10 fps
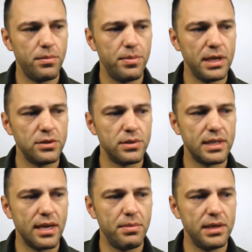patient with
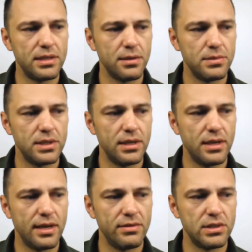diabetes comes in,
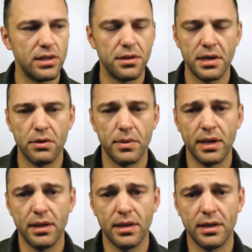and obviously they're not
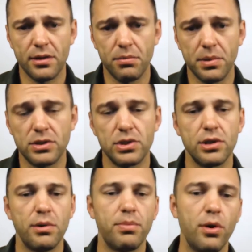regulating their blood
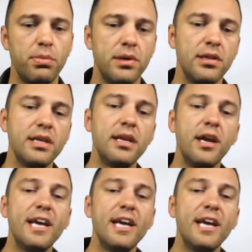sugar appropriately.